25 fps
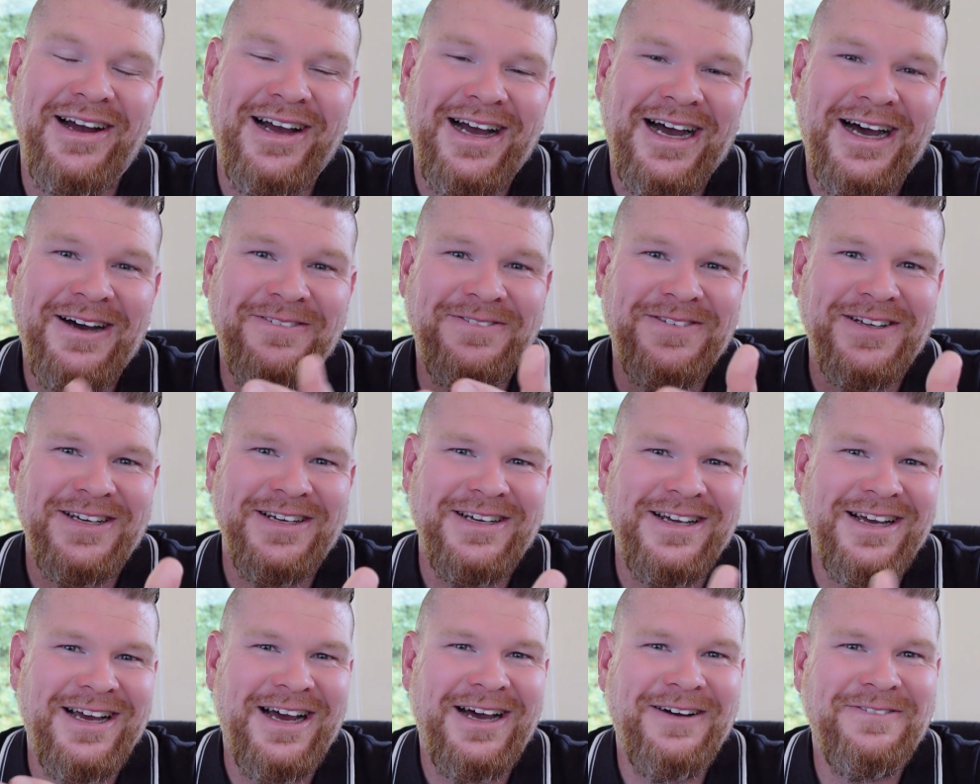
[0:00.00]

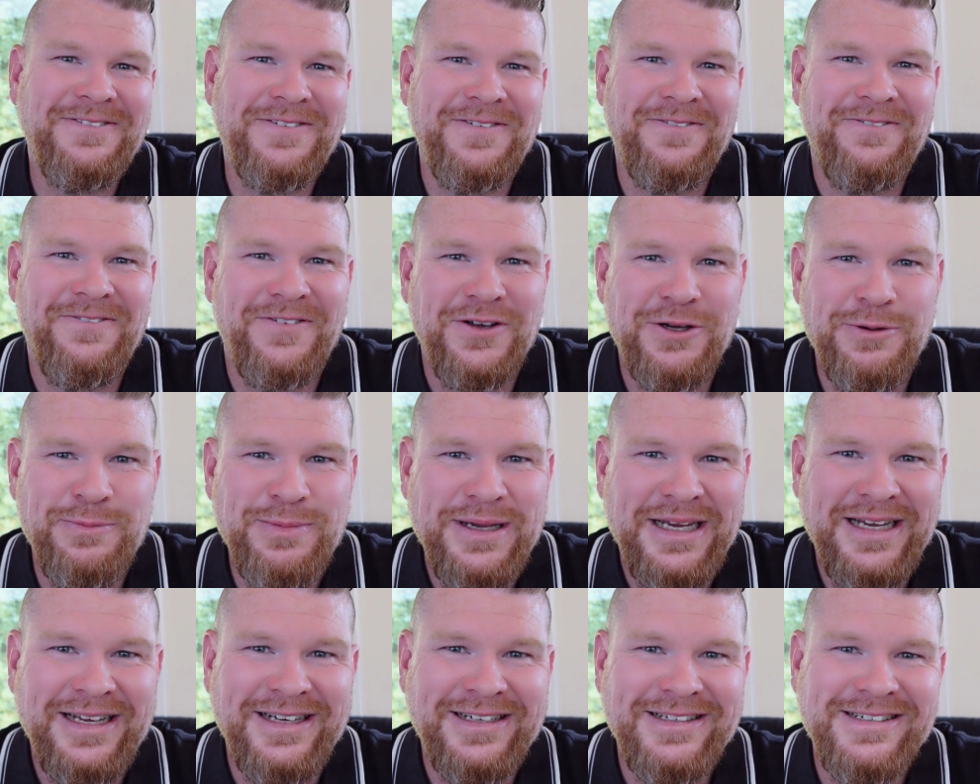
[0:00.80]
After
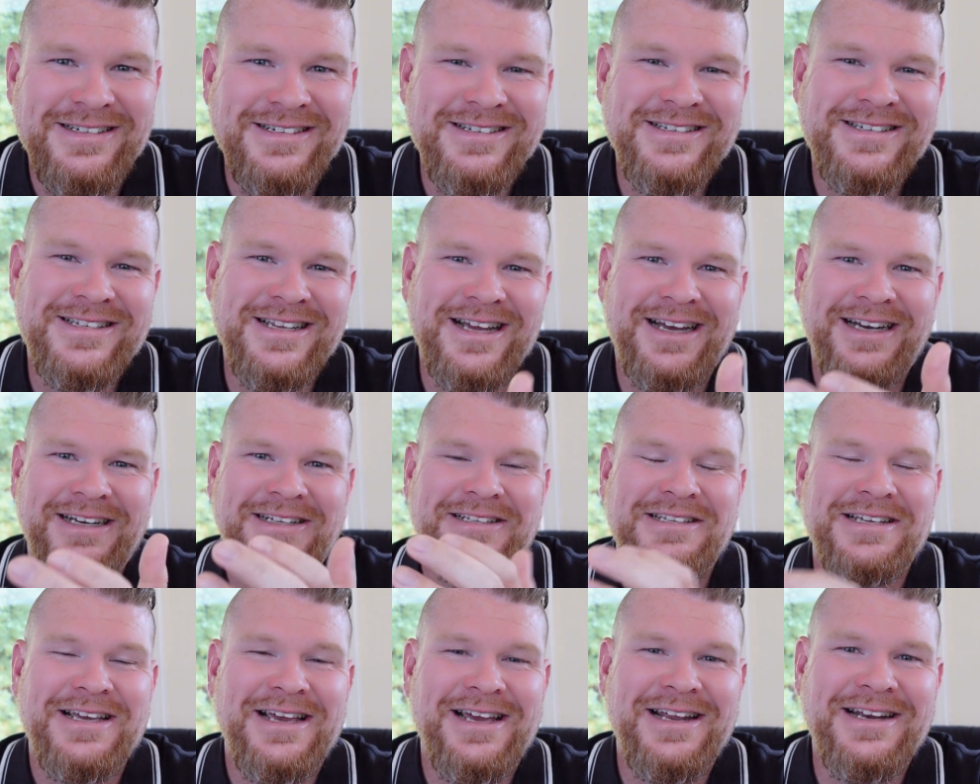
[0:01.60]
filming and
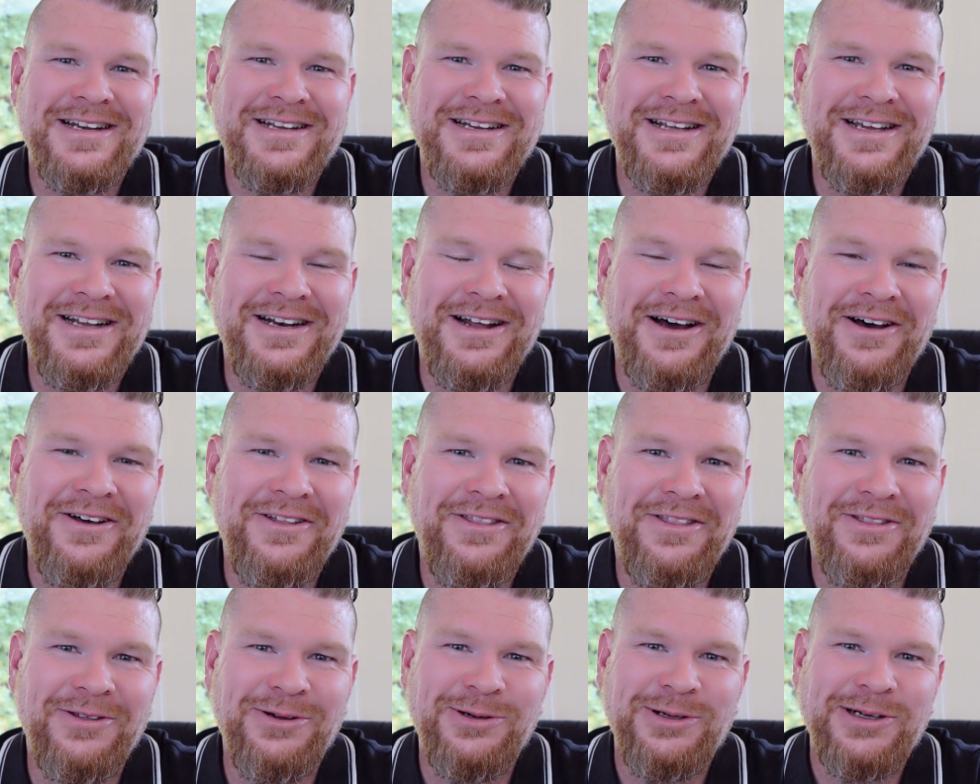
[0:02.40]
starting to edit it, I
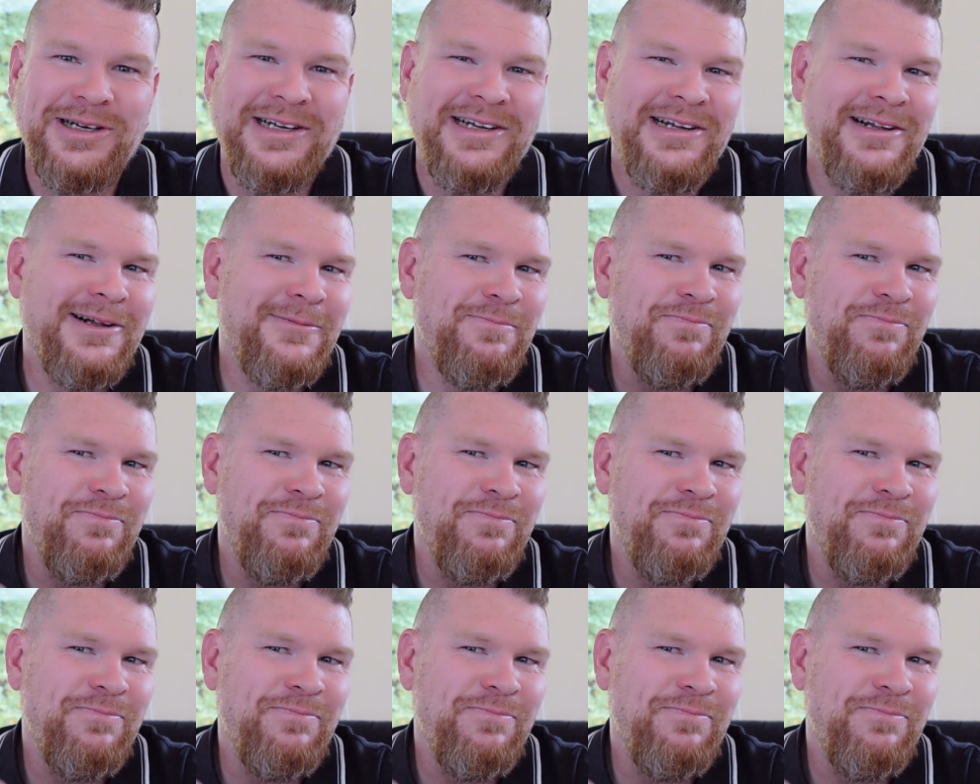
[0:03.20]
thought,